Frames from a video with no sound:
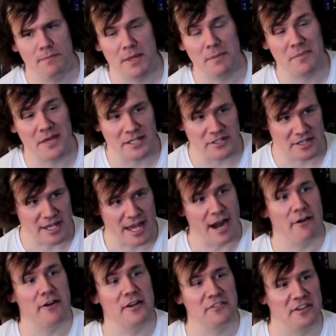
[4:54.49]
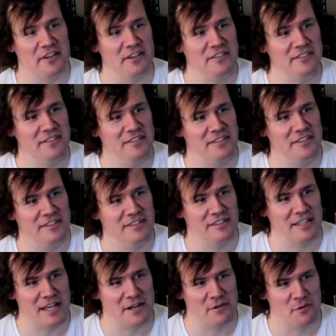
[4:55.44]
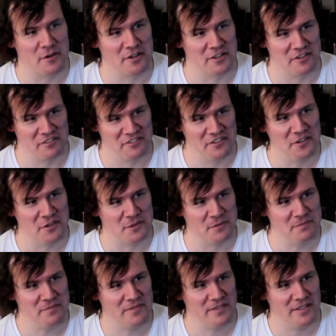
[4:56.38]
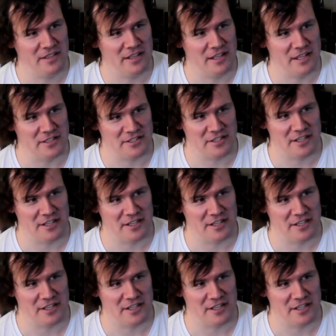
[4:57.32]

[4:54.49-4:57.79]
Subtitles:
Bing Bing's character, later on in the film, is